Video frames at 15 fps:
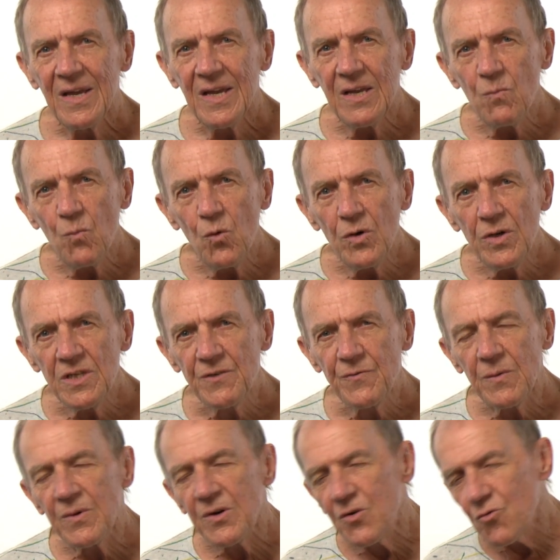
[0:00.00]
In words
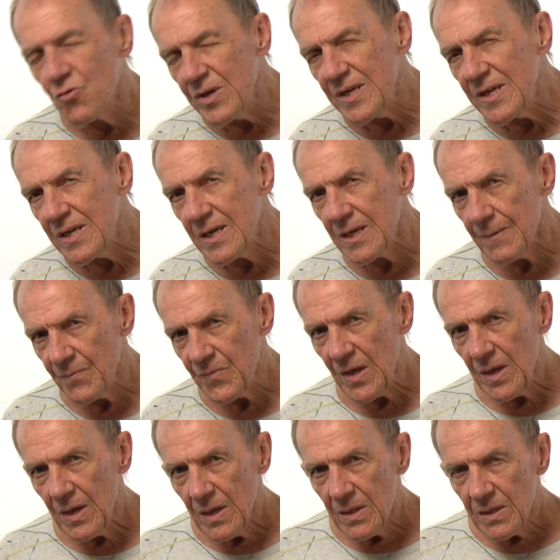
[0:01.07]
from Greek,
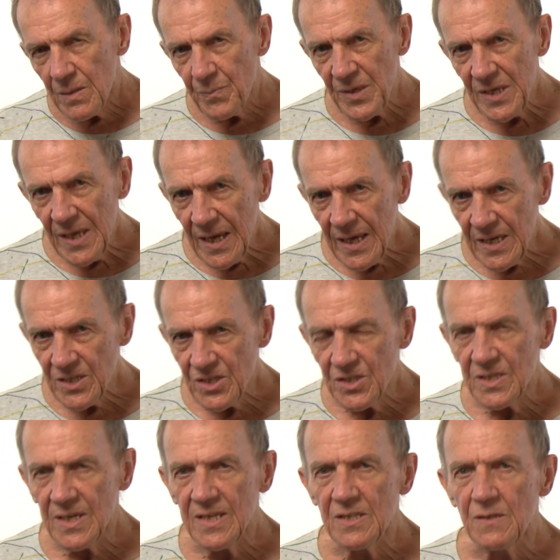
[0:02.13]
the PH
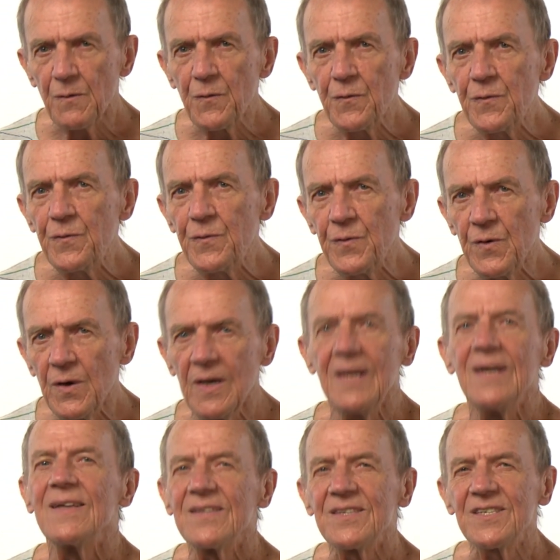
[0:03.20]
says f,
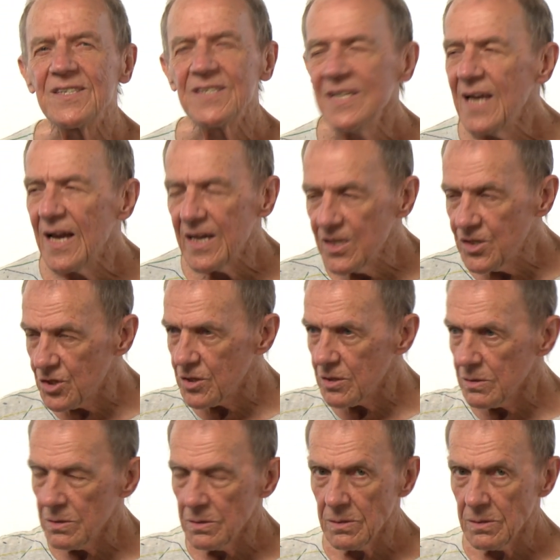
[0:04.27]
the CH